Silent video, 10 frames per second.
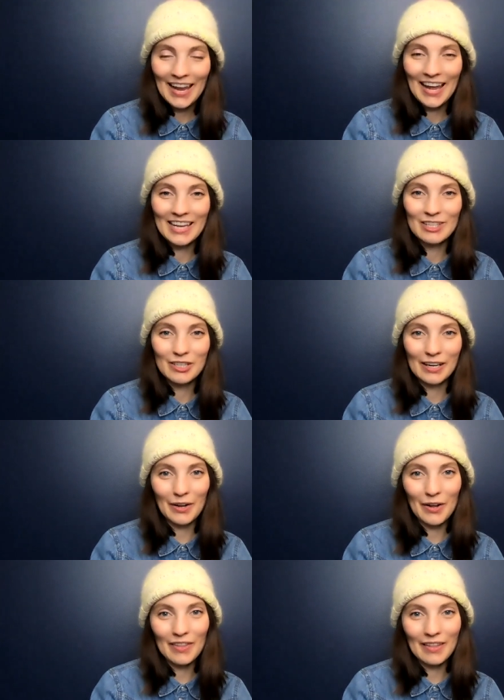and check
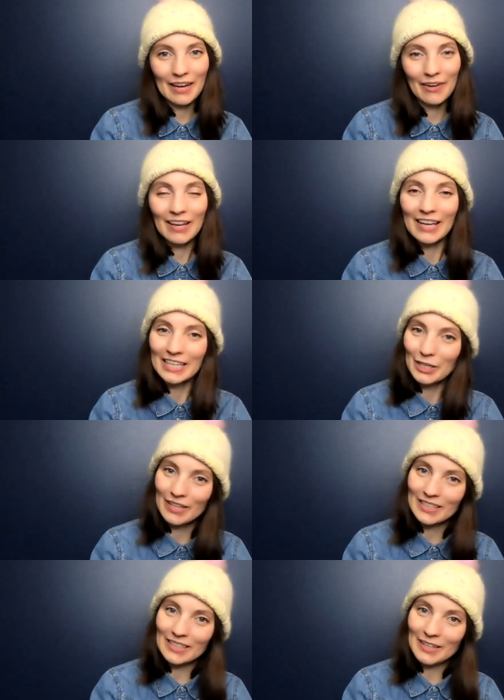all that out at
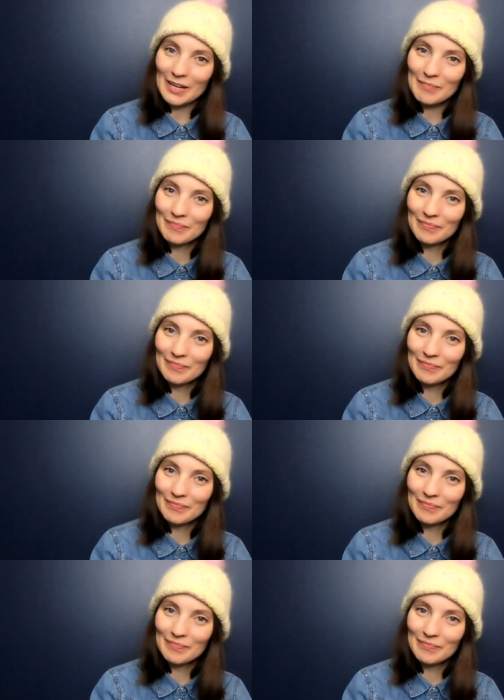knitcrate.com.